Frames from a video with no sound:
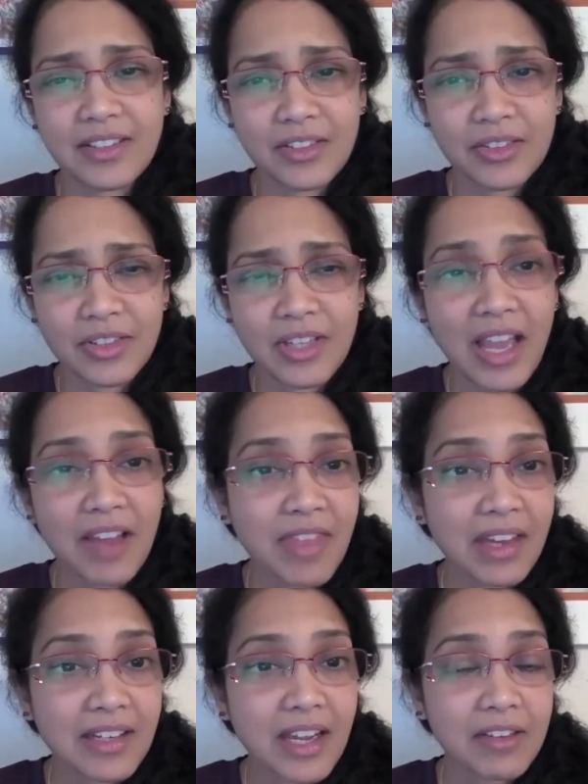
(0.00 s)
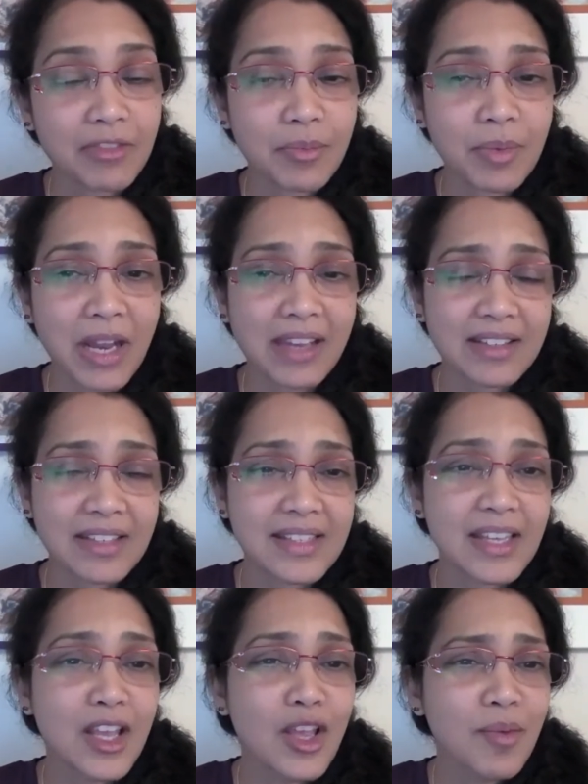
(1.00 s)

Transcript: You have that kind of a practice.